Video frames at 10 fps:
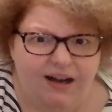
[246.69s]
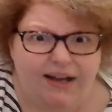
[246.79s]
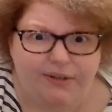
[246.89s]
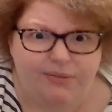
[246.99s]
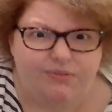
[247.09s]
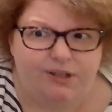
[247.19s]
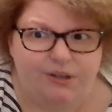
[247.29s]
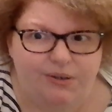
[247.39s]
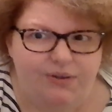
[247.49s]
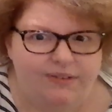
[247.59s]
I don't
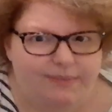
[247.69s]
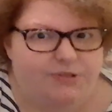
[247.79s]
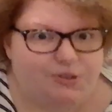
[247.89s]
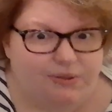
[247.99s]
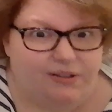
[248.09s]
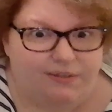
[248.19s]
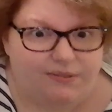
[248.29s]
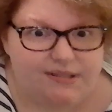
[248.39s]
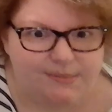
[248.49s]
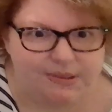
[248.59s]
know, I'm just going off
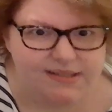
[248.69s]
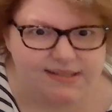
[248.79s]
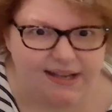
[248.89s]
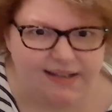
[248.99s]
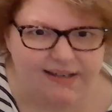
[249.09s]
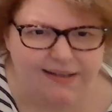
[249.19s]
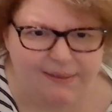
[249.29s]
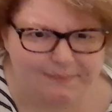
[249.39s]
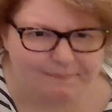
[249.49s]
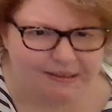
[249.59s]
what someone said,
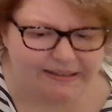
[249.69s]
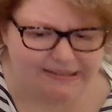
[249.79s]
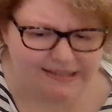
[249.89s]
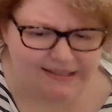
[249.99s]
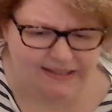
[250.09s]
but